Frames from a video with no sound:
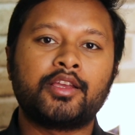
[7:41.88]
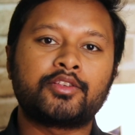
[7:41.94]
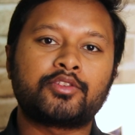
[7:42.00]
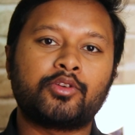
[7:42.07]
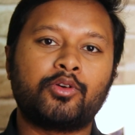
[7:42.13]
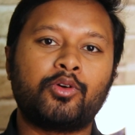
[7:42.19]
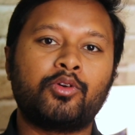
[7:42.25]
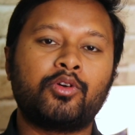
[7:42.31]

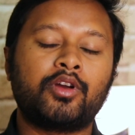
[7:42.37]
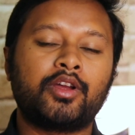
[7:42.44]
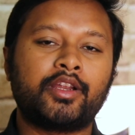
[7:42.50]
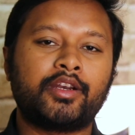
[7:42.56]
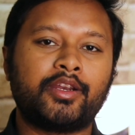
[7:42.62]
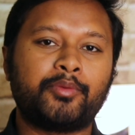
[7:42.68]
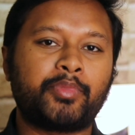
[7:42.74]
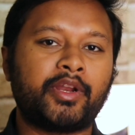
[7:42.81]
So
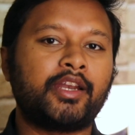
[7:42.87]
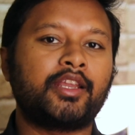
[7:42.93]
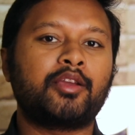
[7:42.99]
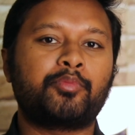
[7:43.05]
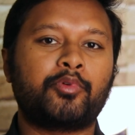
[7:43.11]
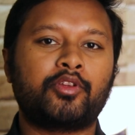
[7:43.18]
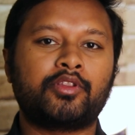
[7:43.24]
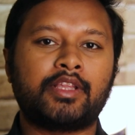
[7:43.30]
depending
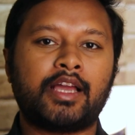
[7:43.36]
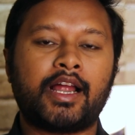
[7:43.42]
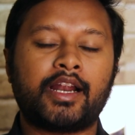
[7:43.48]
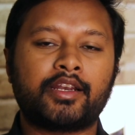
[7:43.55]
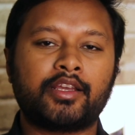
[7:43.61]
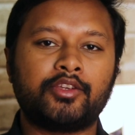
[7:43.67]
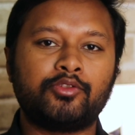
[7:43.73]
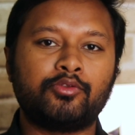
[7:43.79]
upon
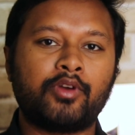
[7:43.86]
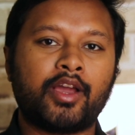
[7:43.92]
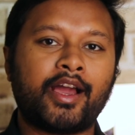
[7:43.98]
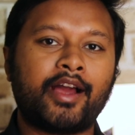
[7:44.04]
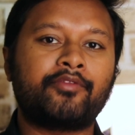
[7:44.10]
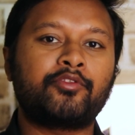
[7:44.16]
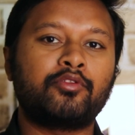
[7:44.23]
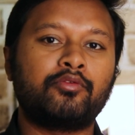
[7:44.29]
that, you
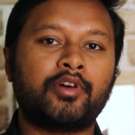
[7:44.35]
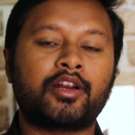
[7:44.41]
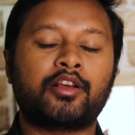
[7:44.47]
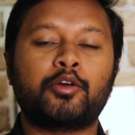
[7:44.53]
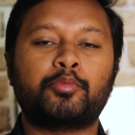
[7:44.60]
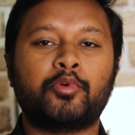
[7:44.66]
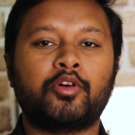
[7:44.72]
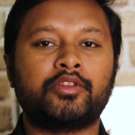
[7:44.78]
have to work
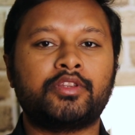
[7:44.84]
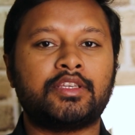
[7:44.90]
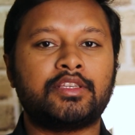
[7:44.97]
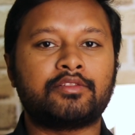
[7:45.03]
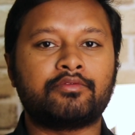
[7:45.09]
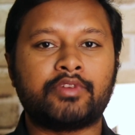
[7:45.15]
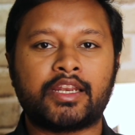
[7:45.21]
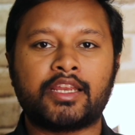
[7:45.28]
upon
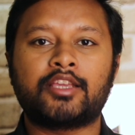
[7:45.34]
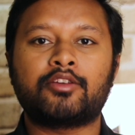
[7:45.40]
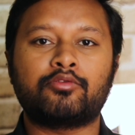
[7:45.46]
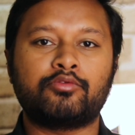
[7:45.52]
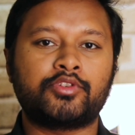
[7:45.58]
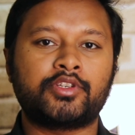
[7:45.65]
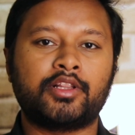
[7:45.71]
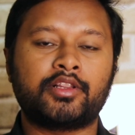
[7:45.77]
these very
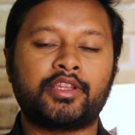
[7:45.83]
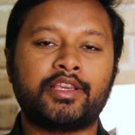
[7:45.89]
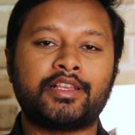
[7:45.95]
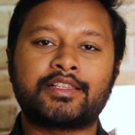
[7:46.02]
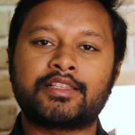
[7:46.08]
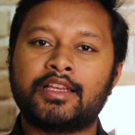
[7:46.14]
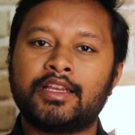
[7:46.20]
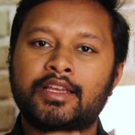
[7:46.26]
crucial
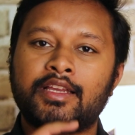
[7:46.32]
things,